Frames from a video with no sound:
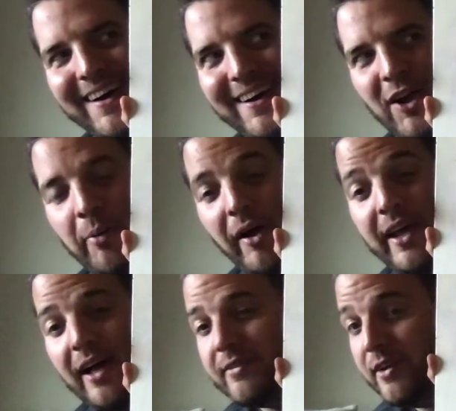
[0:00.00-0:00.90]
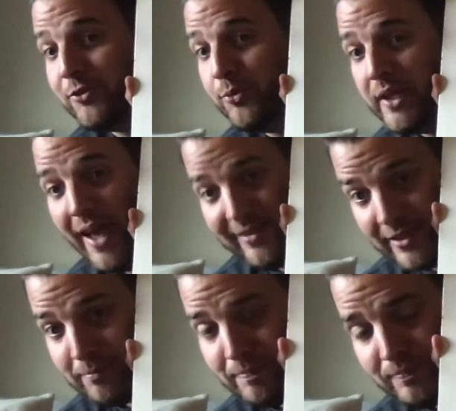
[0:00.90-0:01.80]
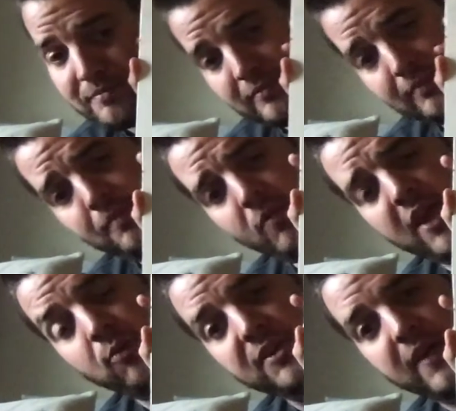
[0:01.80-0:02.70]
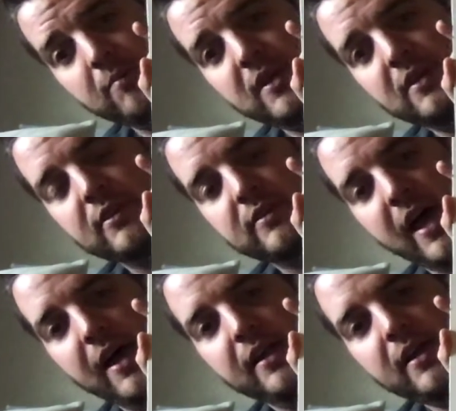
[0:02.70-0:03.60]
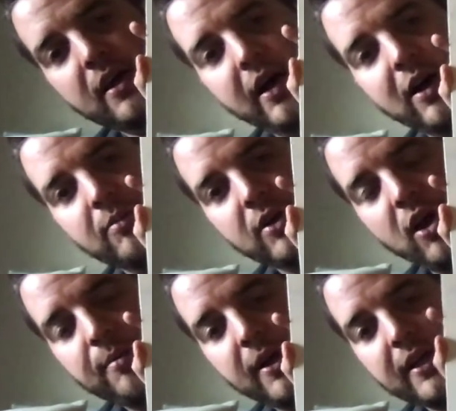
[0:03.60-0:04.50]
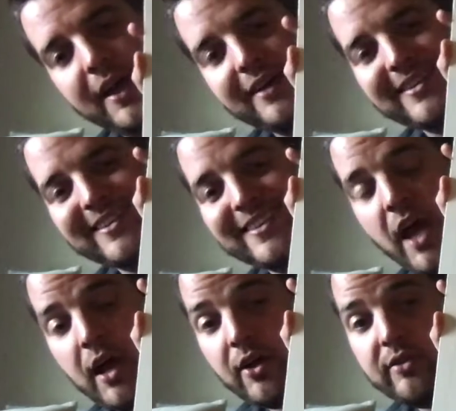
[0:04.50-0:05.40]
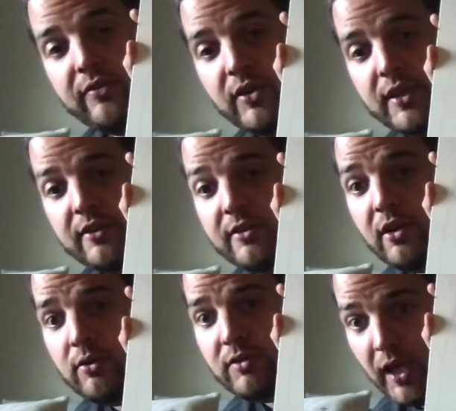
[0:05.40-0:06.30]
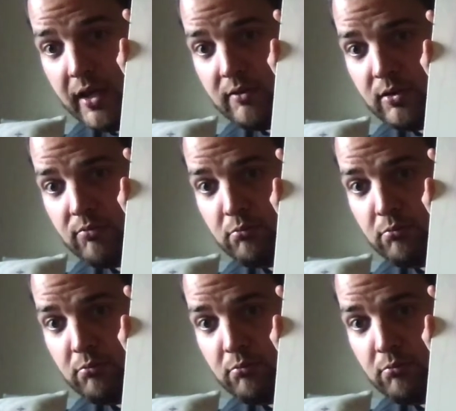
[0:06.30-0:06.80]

Carbonic acid is a weak acid. And what that means is that carbonic acid is not going to fully dissociate,